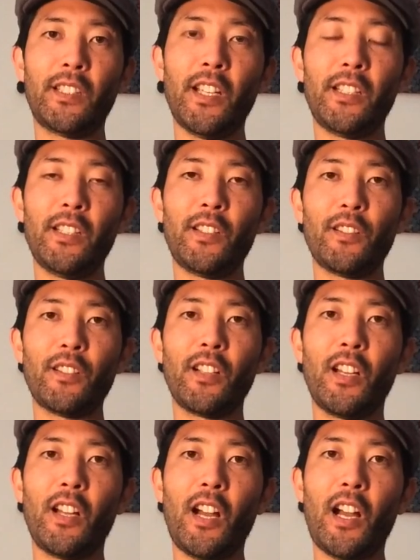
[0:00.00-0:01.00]
taking your
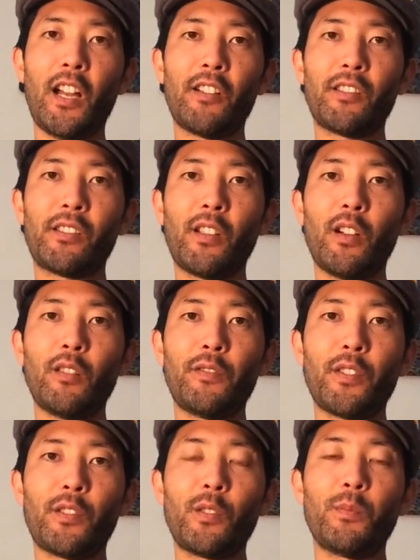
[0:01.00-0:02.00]
higher self,
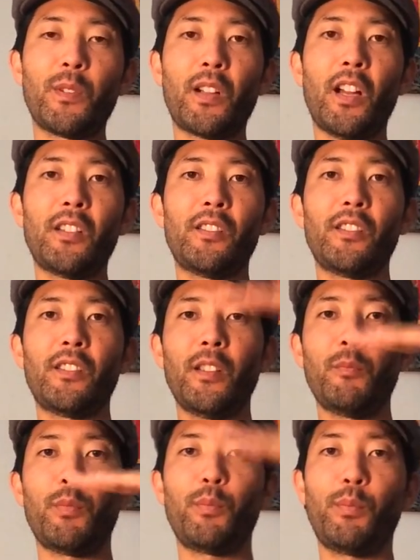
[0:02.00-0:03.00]
your superconscious,
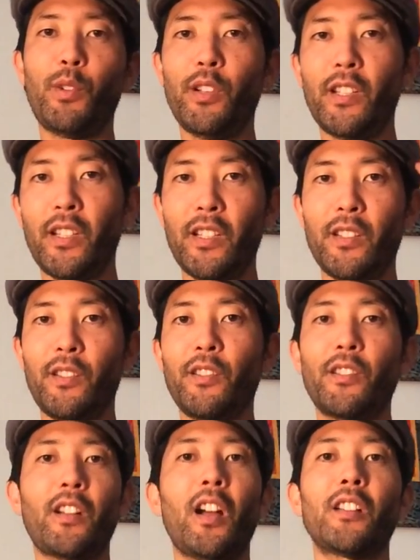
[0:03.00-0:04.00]
and putting it into
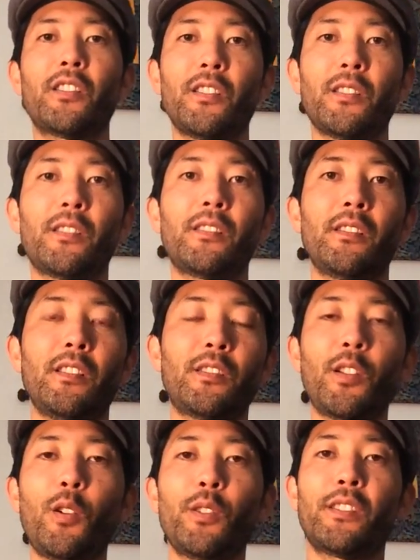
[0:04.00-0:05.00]
your conscious. It's
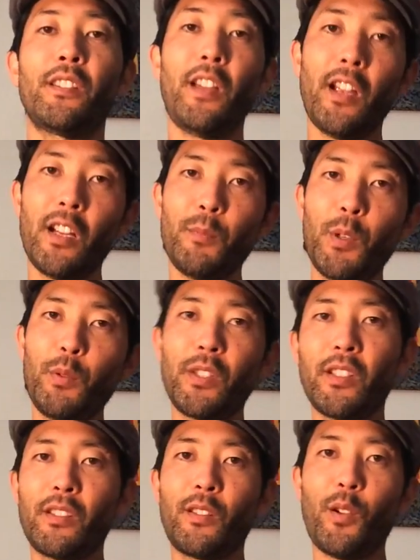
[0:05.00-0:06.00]
always there, but we
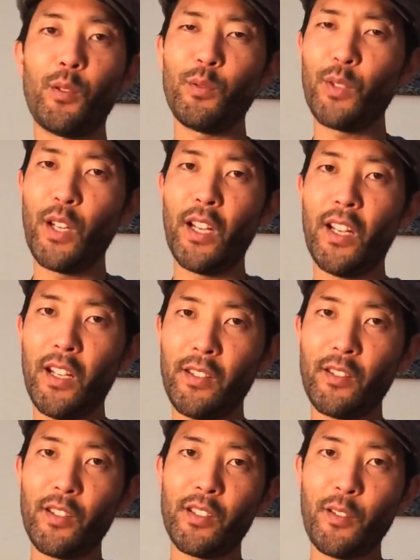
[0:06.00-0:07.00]
just don't.
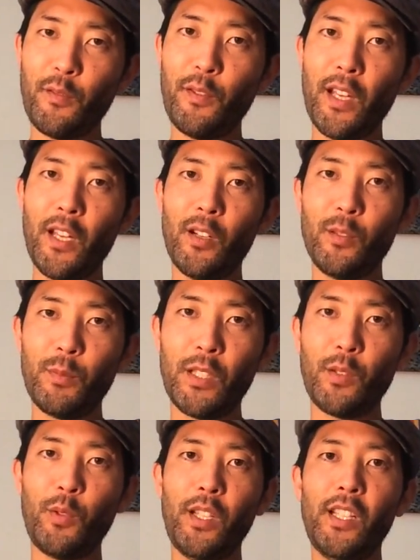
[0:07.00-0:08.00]
There's just a veil
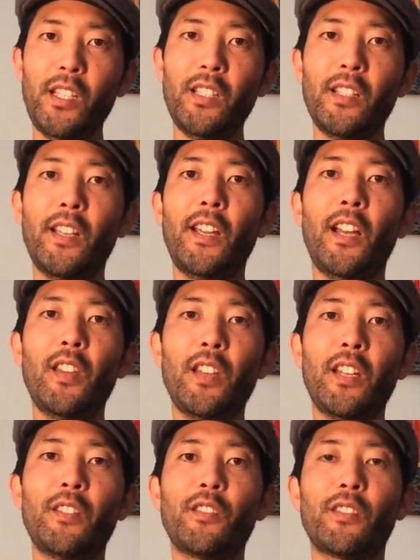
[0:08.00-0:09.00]
between, and
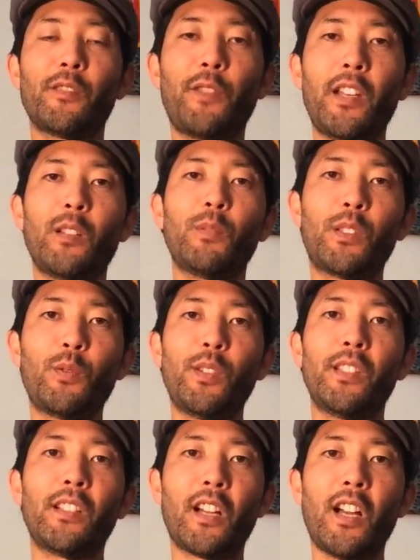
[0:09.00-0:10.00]
then there's a veil
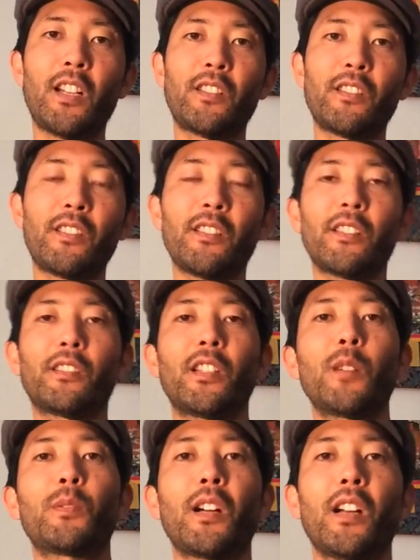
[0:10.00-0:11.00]
between the conscious and the
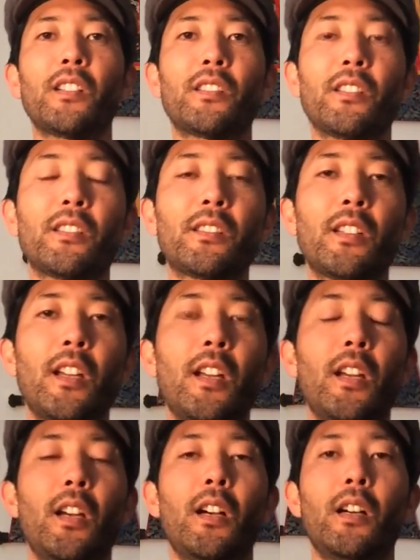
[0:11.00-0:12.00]
subconscious.
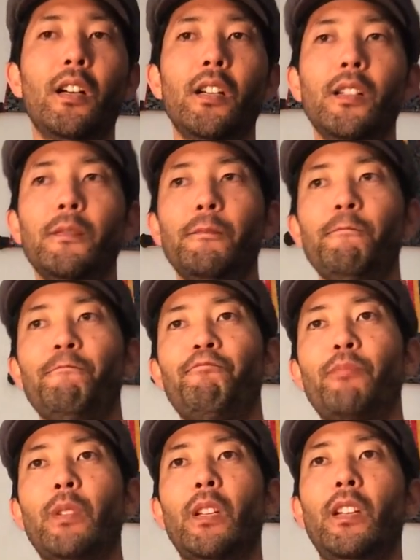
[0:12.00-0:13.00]

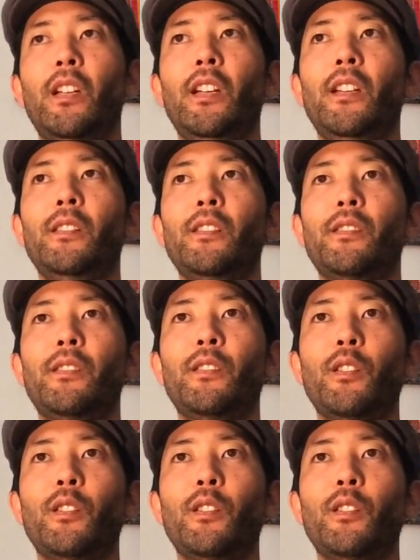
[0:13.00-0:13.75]
And